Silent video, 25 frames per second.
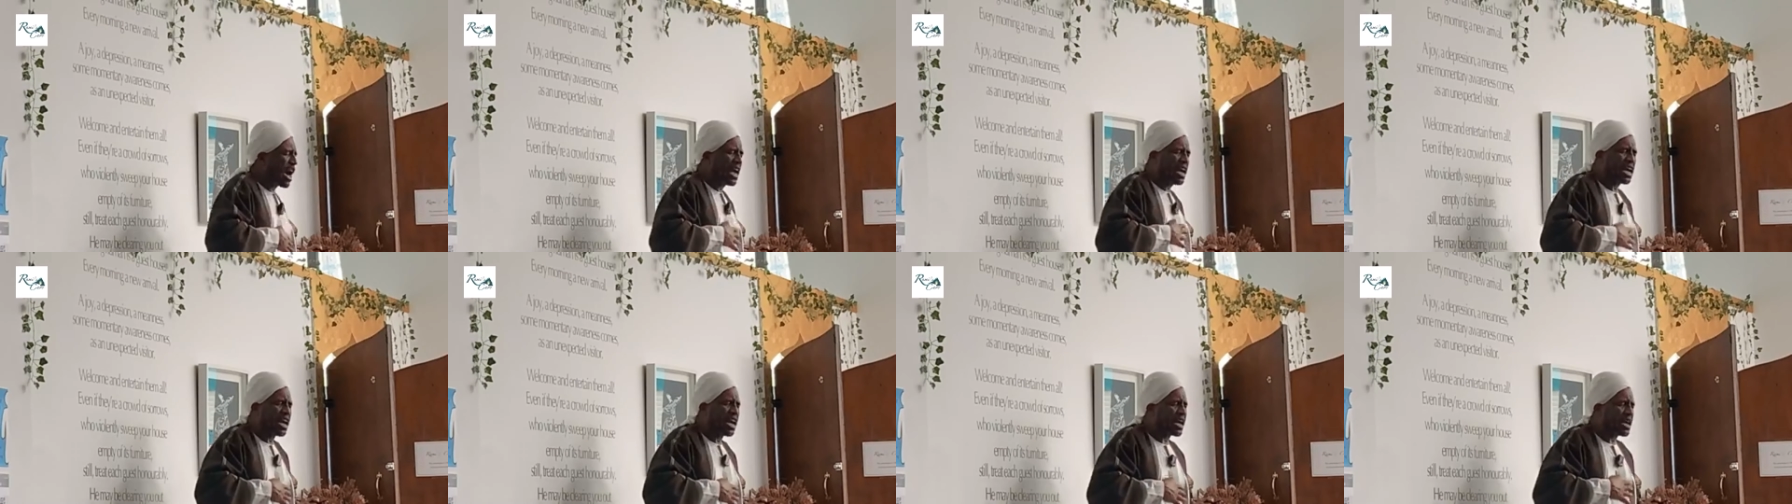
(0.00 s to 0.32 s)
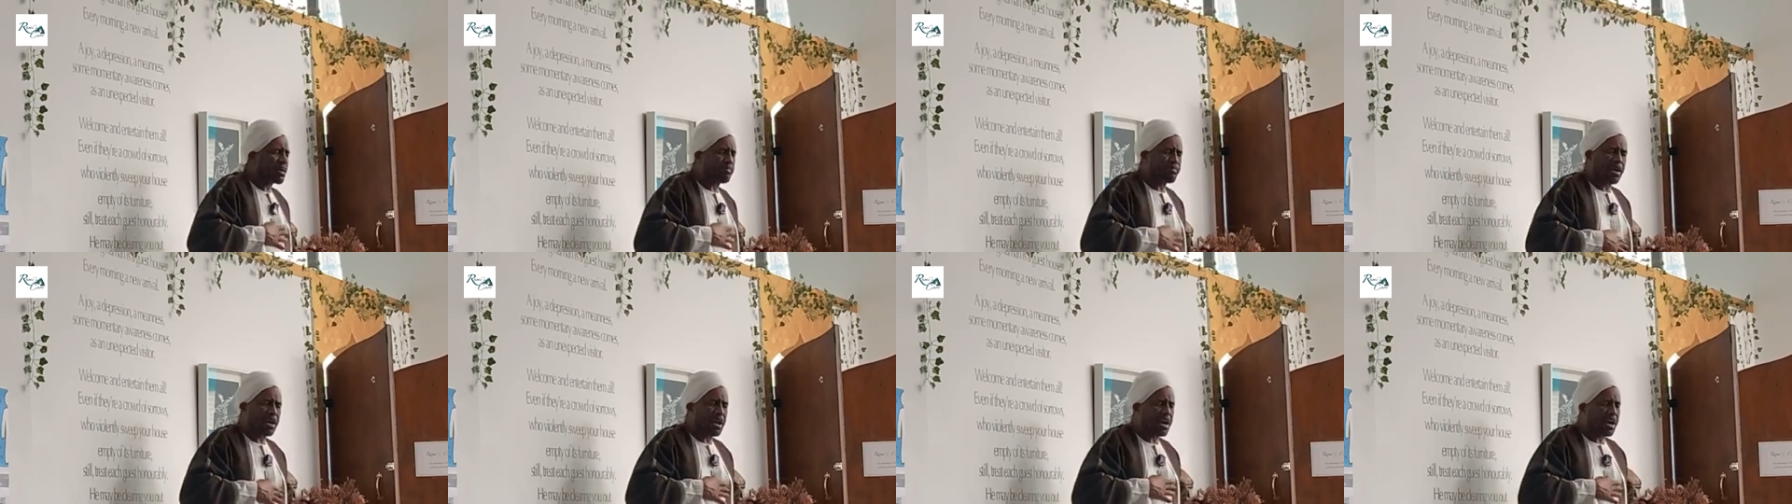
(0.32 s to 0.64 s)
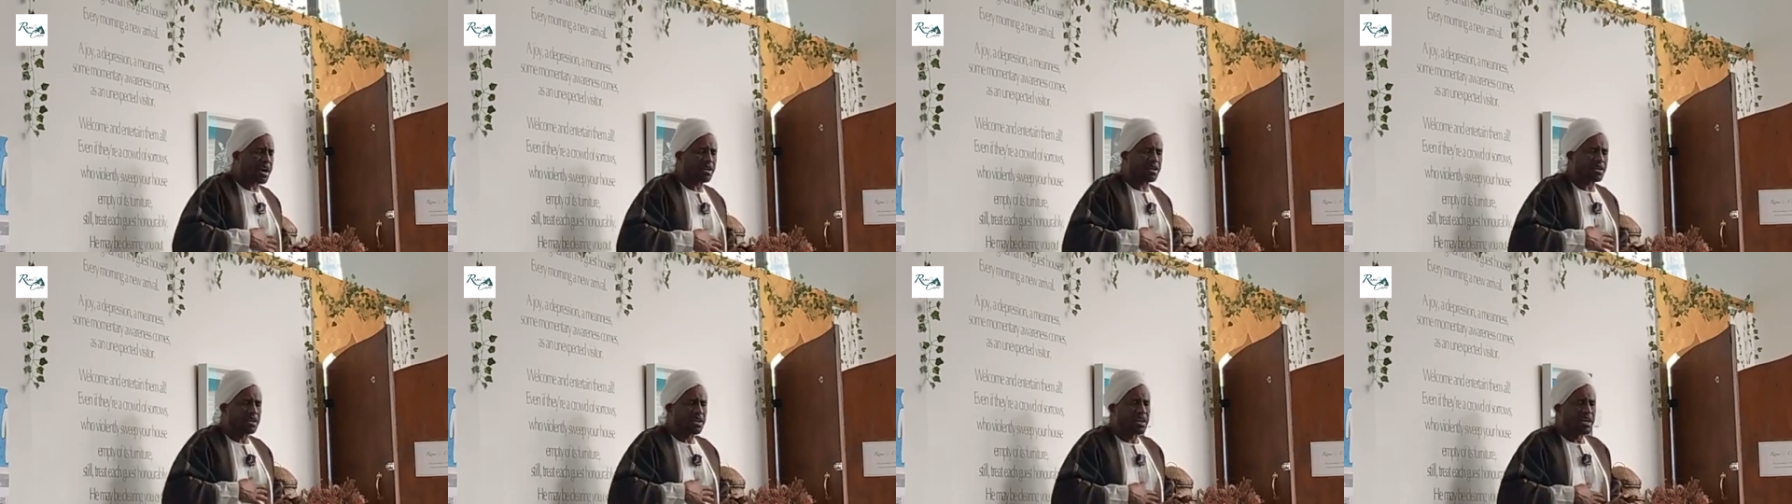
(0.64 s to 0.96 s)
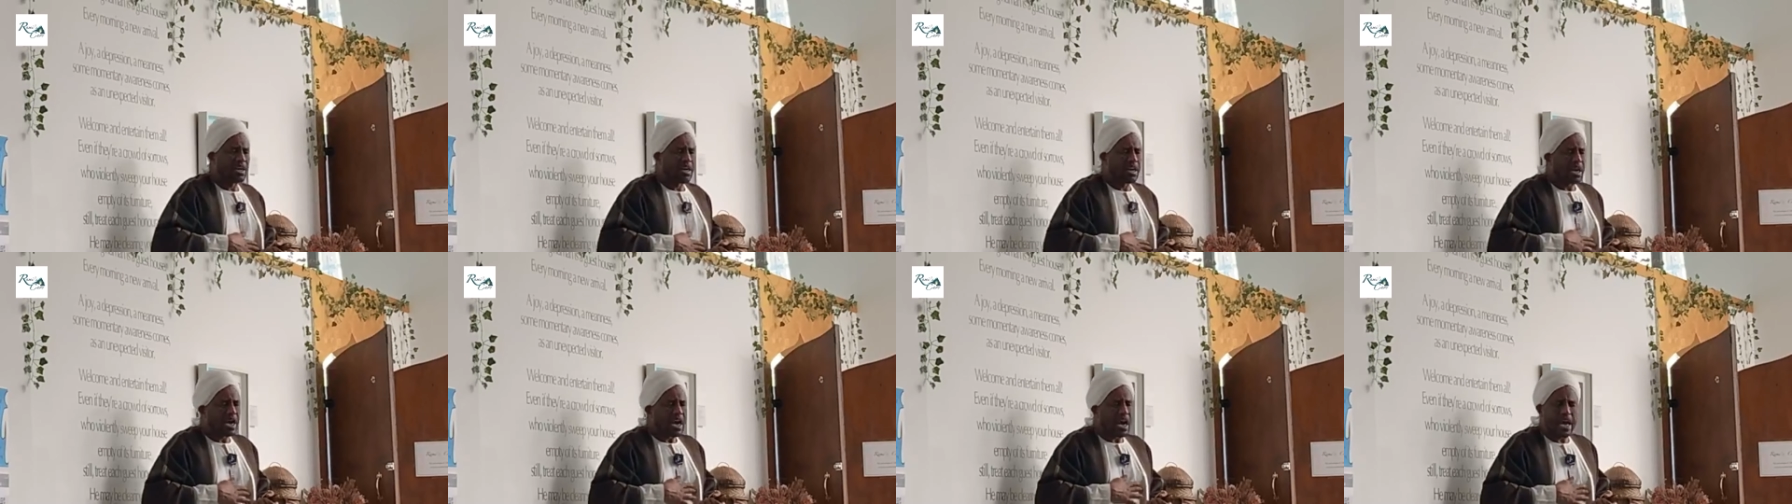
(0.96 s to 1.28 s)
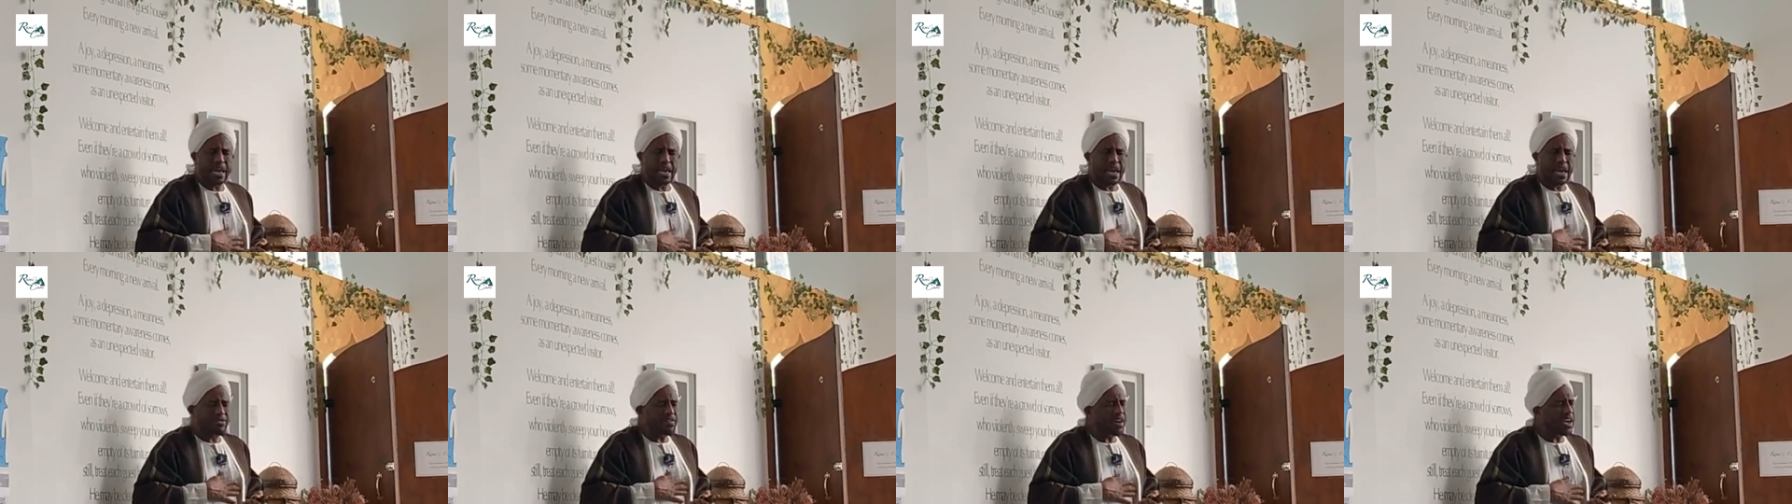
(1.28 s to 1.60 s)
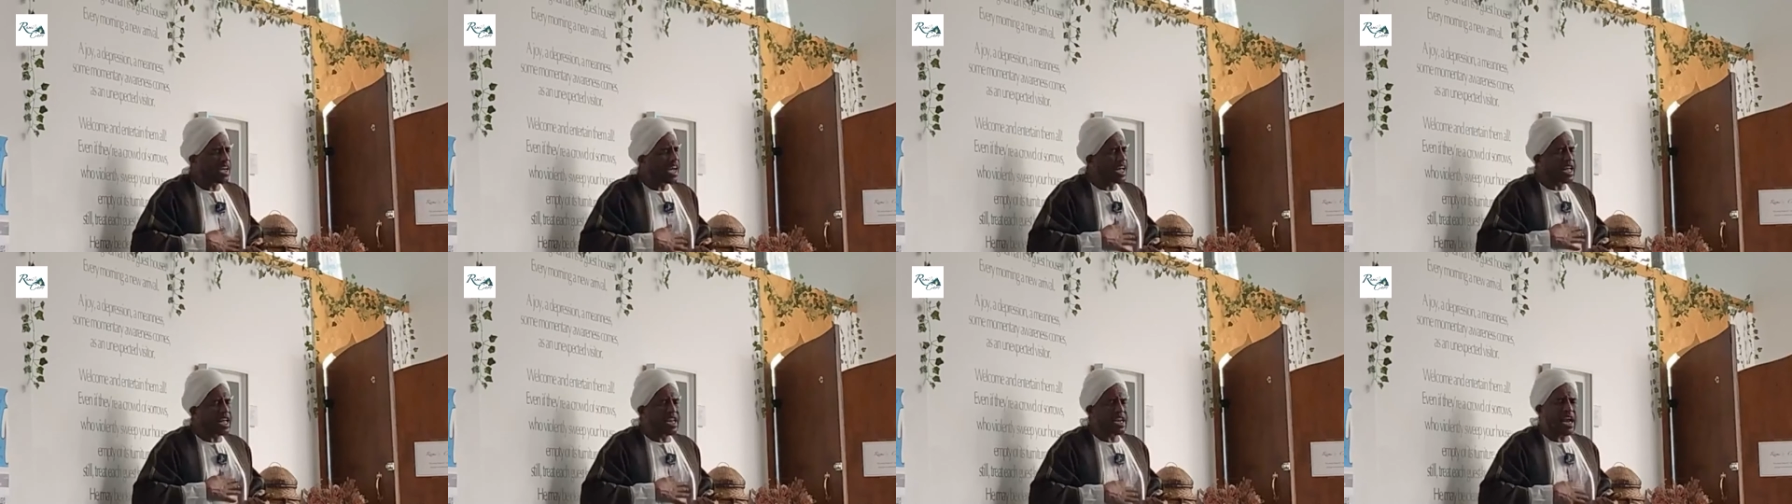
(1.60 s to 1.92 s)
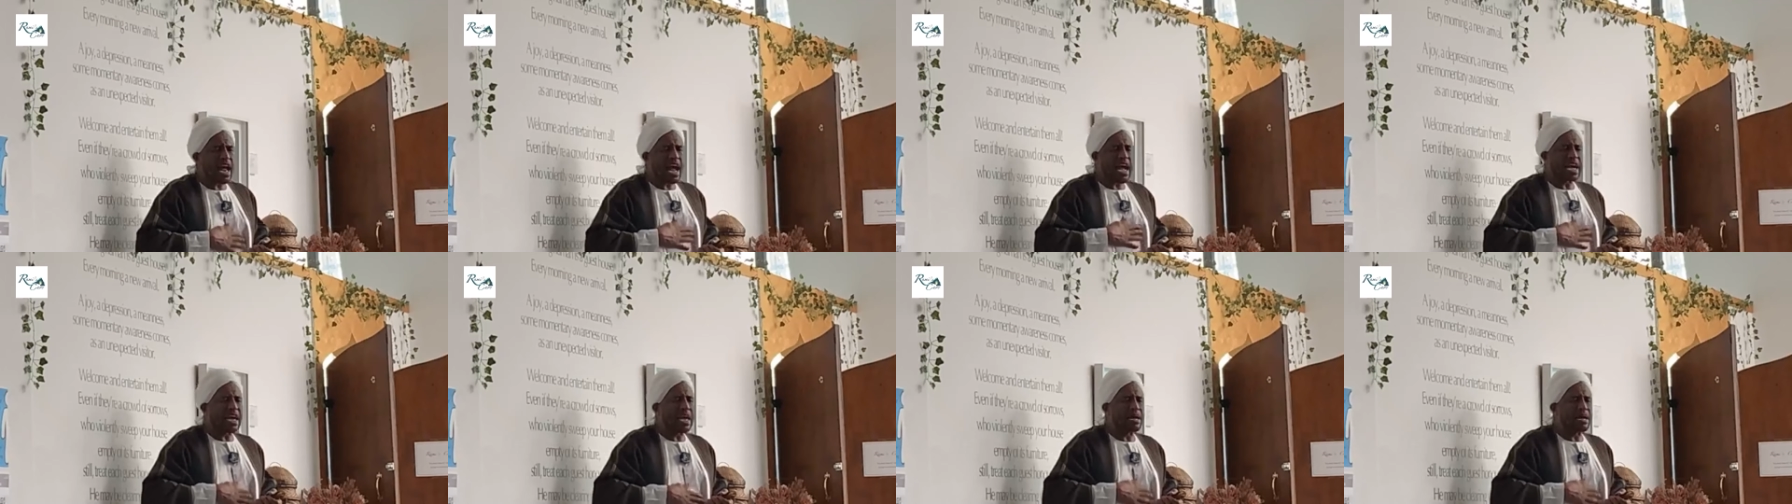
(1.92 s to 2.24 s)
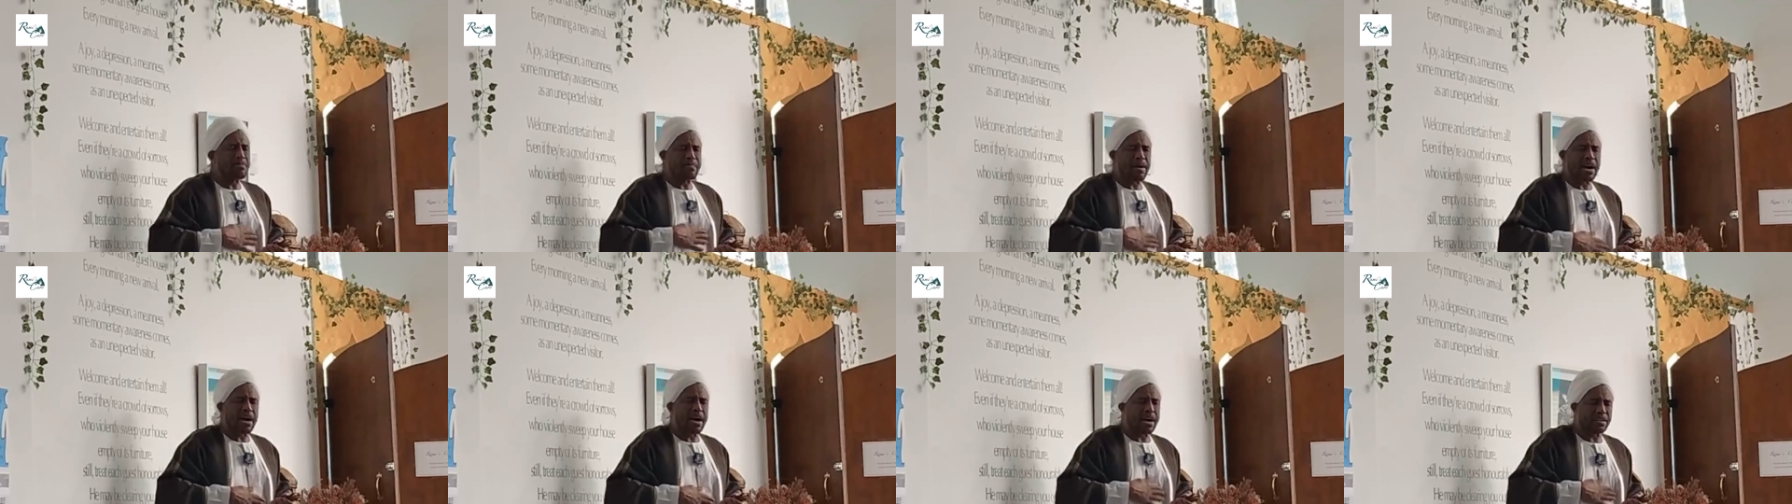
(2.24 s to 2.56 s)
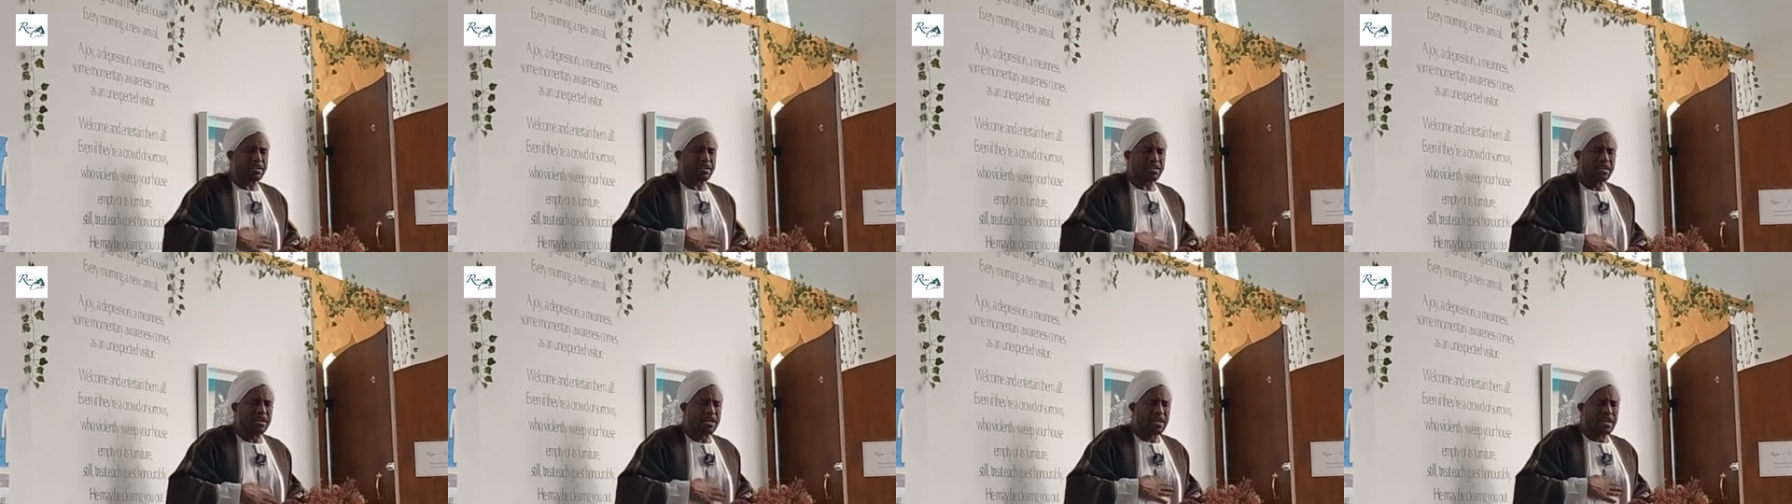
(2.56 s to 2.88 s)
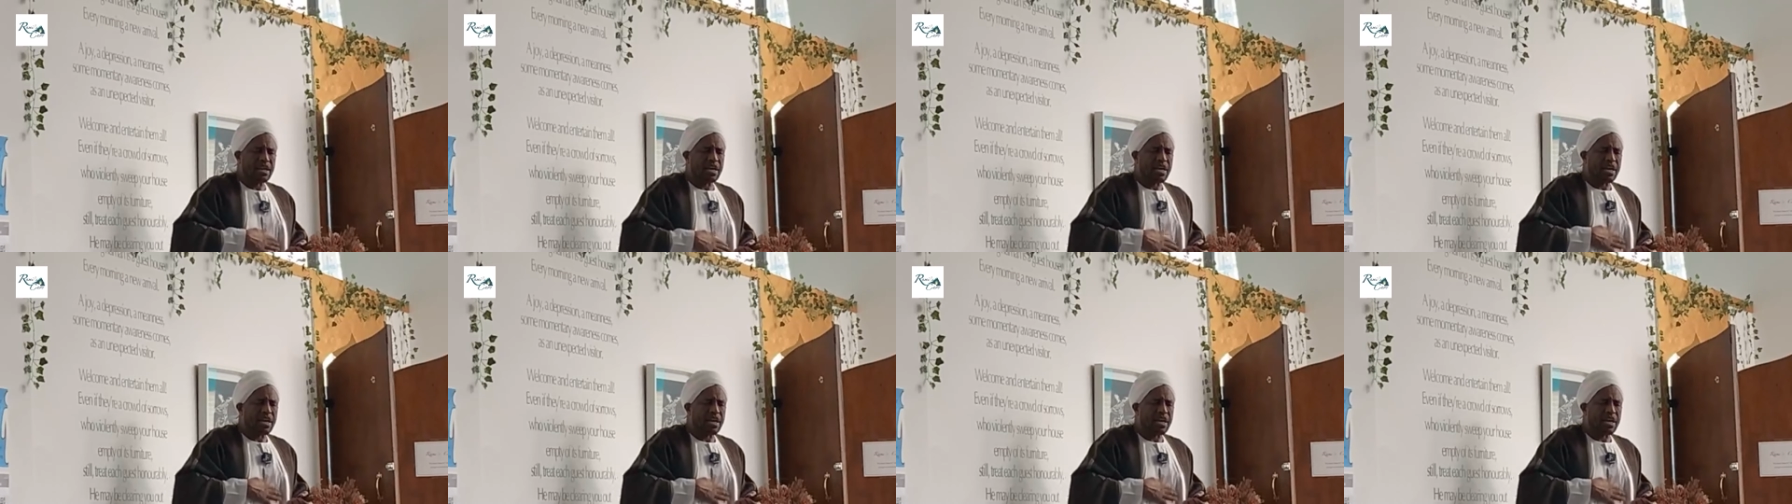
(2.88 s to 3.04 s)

anger in my heart. I never carry rancor in my heart.